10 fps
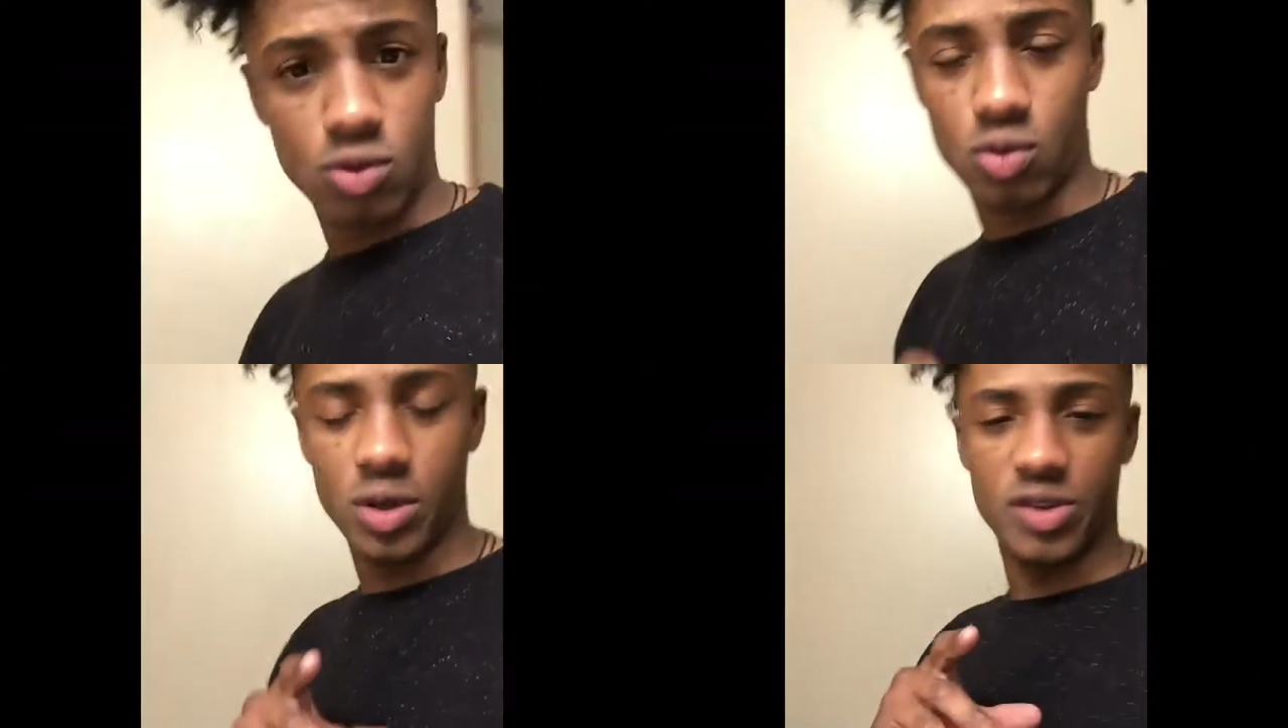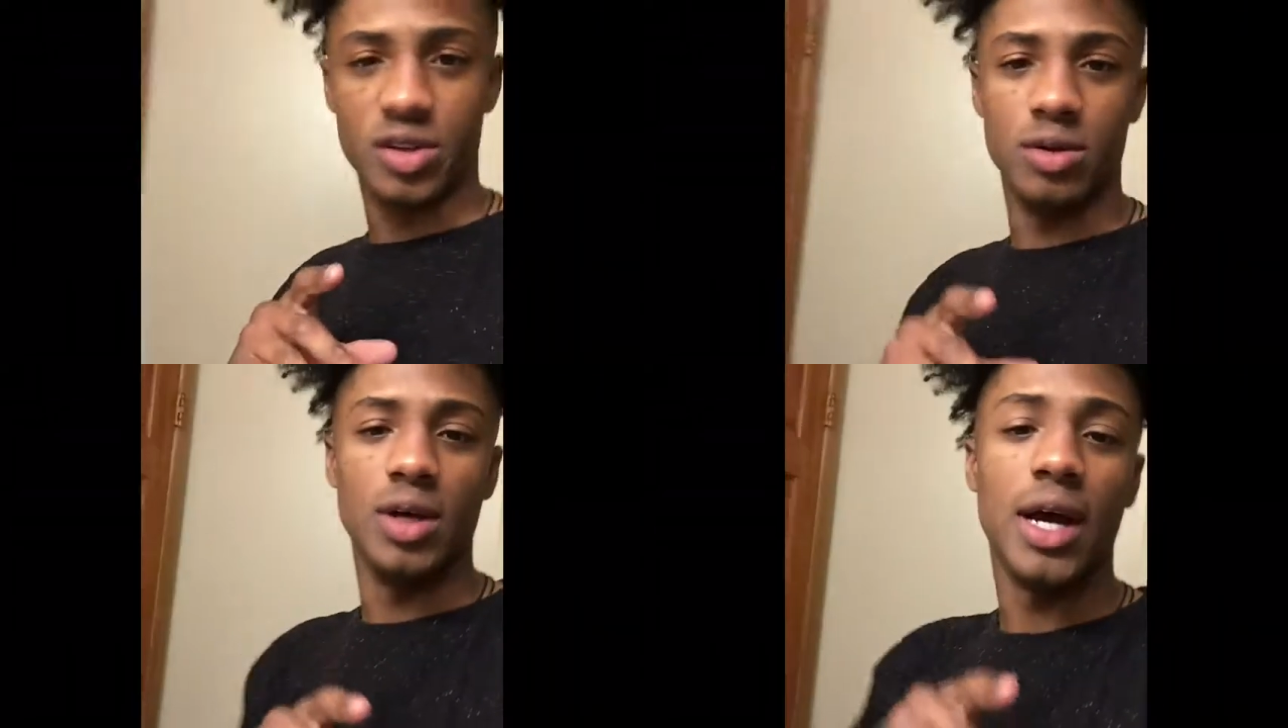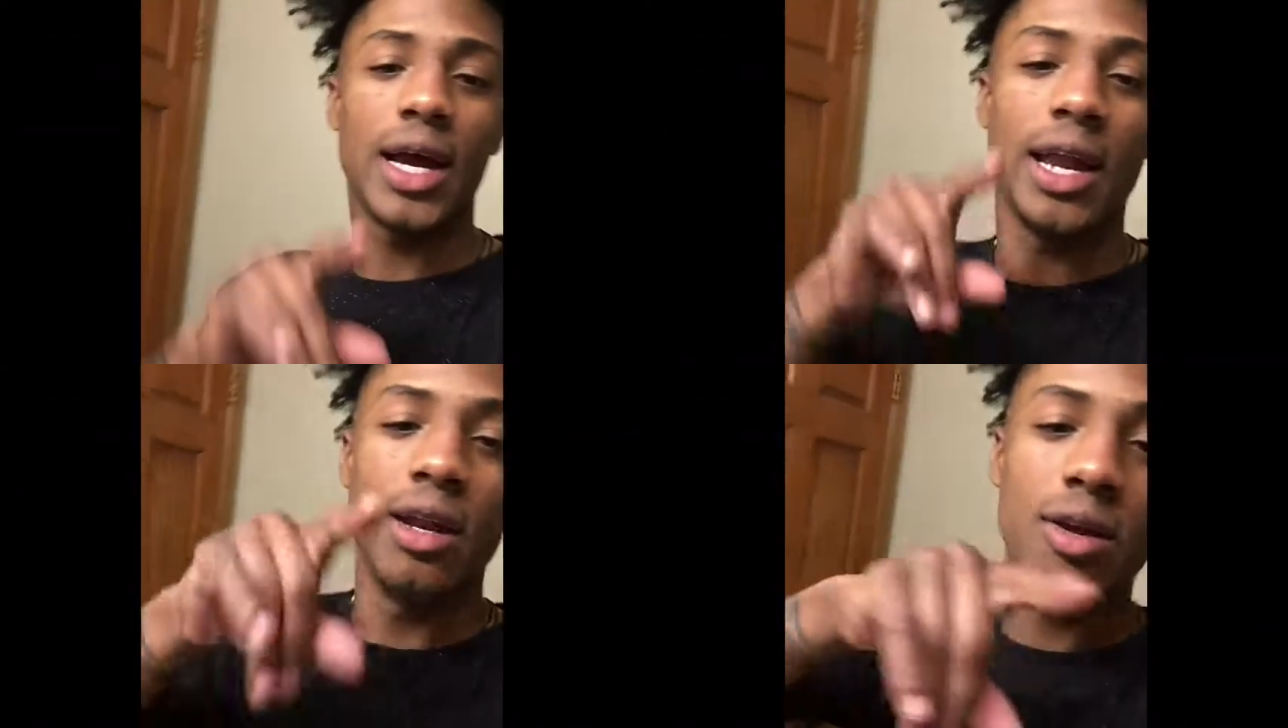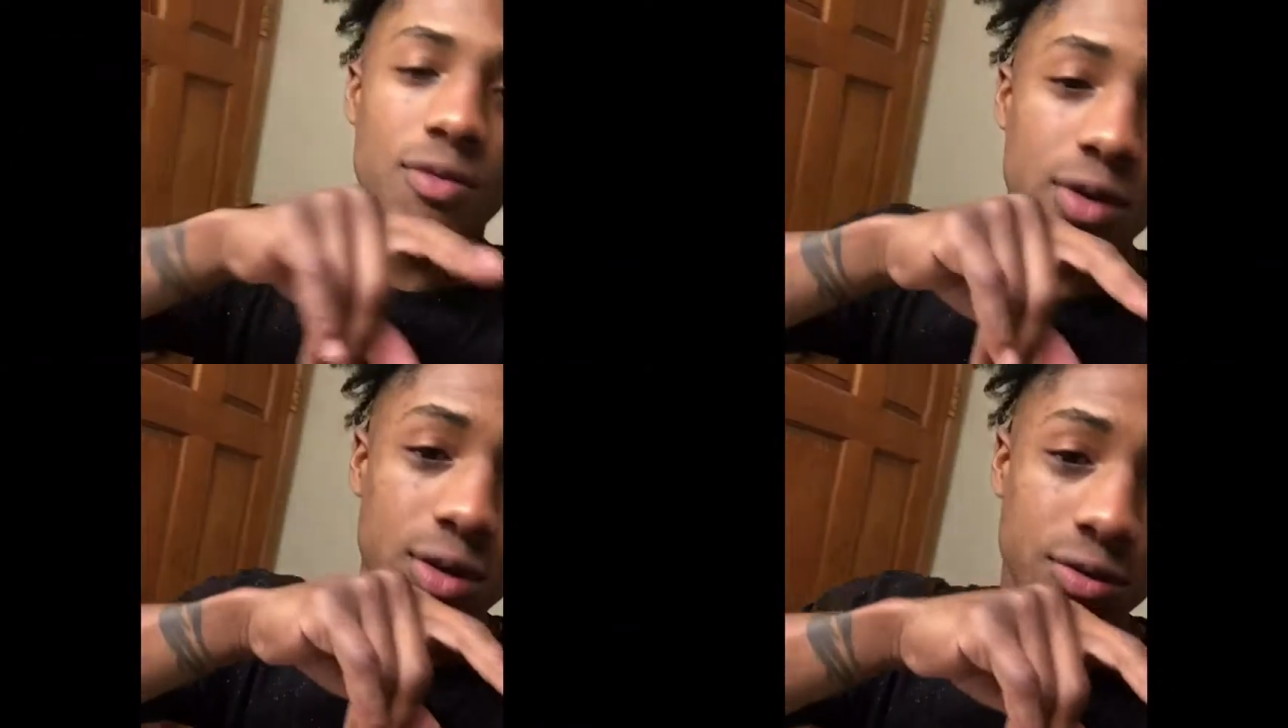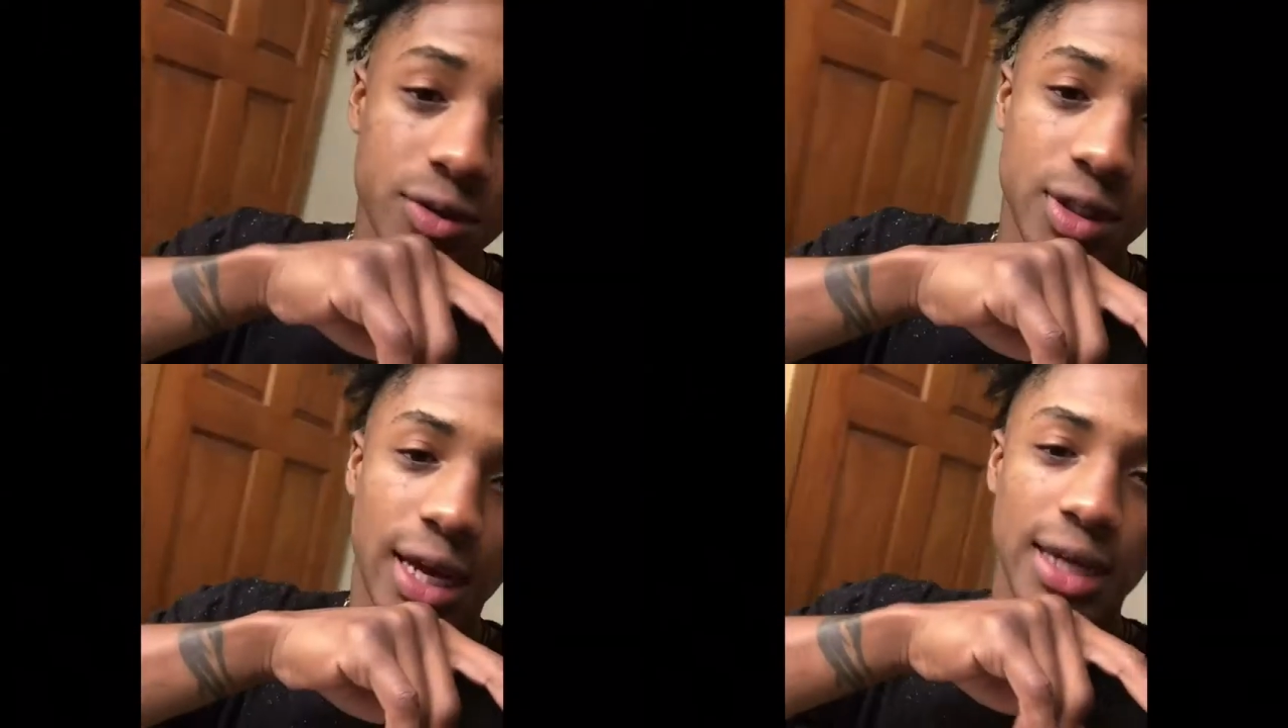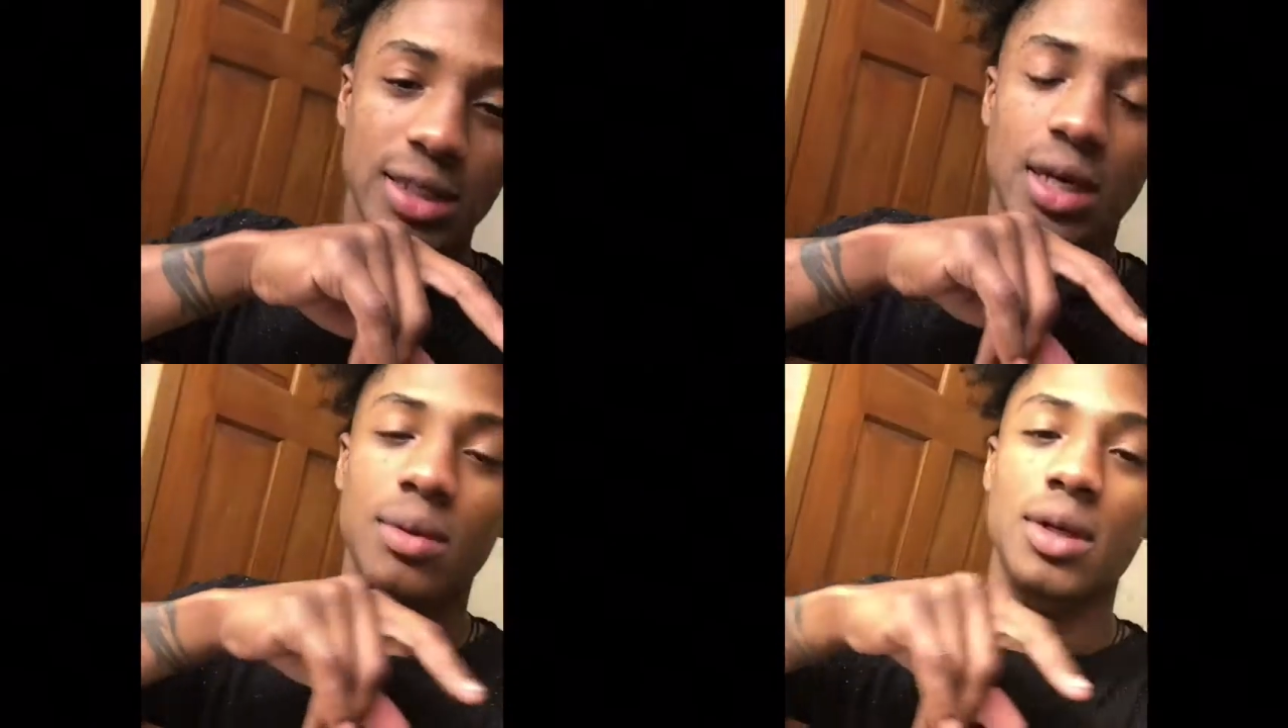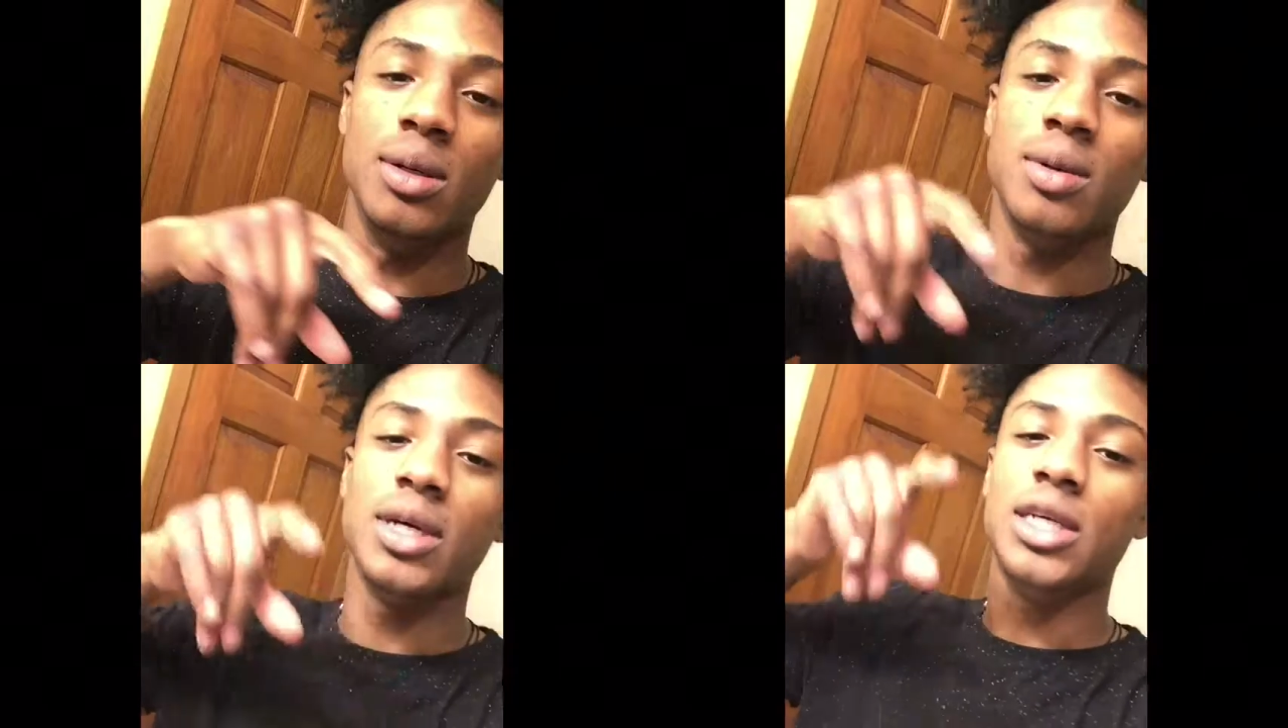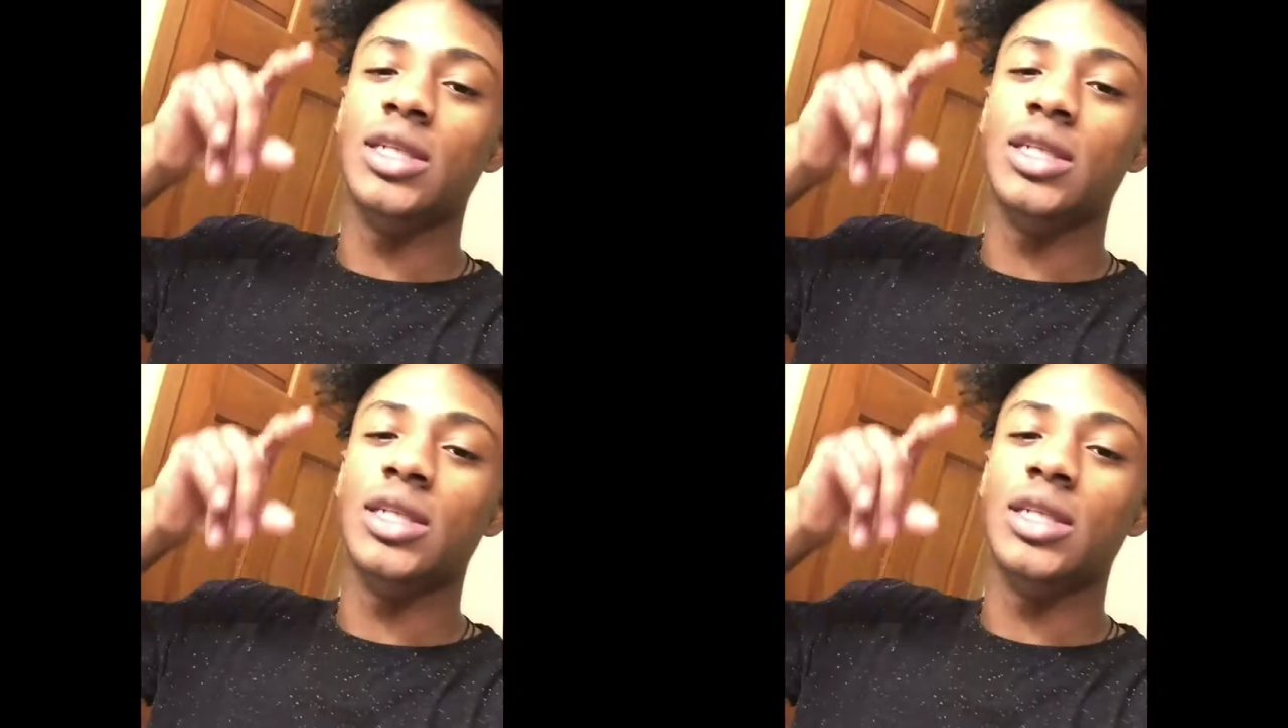Ooh, what is he on? I got another video for you guys coming up.